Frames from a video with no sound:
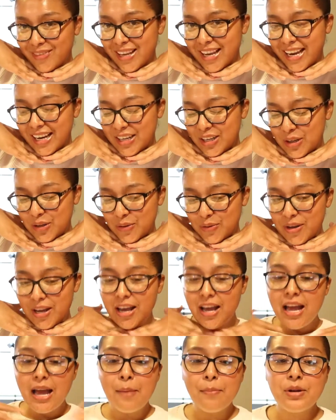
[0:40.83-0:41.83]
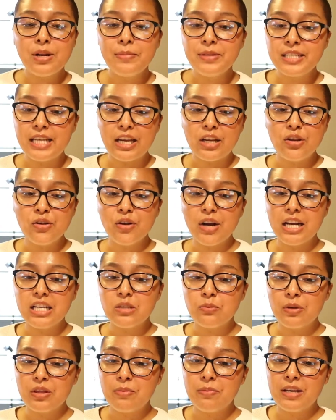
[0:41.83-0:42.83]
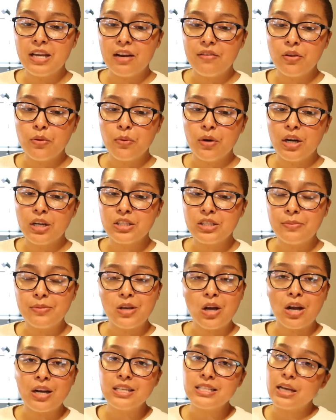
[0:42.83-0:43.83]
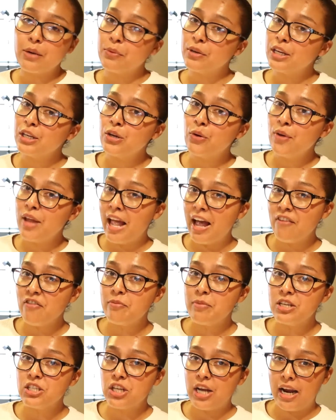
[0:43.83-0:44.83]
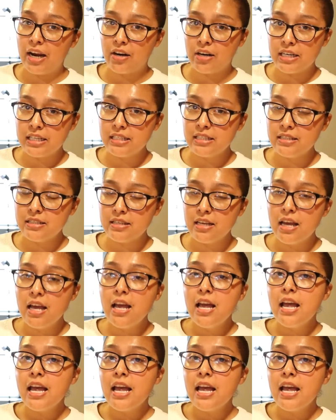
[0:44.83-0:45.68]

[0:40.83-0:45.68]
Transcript: I know, I'm gonna be taking you guys with me everywhere. To be honest, I really don't have much errands.